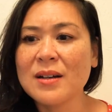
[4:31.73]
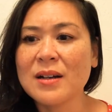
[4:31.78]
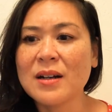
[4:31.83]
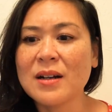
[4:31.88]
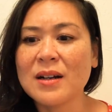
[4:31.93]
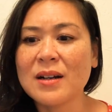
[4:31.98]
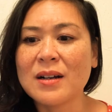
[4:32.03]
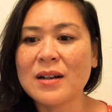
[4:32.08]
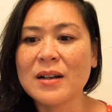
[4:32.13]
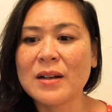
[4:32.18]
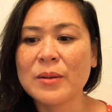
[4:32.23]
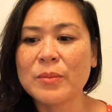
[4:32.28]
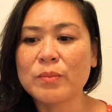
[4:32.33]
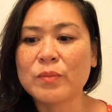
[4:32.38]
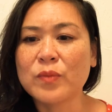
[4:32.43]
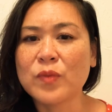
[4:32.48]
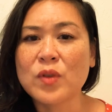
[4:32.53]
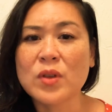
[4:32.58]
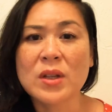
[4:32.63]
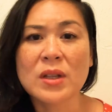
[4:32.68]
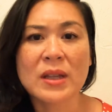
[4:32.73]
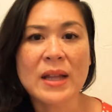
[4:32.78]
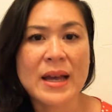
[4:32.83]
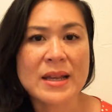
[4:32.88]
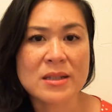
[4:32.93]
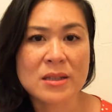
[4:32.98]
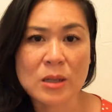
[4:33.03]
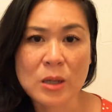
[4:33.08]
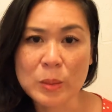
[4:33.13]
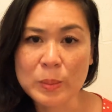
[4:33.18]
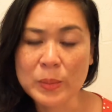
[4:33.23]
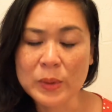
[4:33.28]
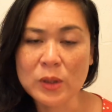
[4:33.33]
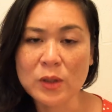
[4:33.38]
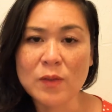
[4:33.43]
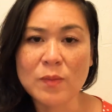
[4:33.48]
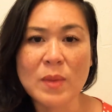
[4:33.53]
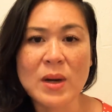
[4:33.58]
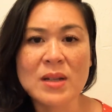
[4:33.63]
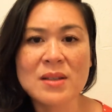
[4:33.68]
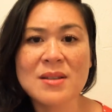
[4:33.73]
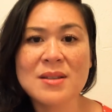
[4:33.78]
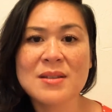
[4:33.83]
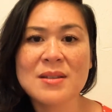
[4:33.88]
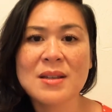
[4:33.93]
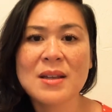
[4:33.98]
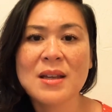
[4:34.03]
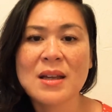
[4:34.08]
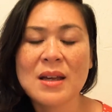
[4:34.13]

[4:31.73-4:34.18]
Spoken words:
for the last couple of months,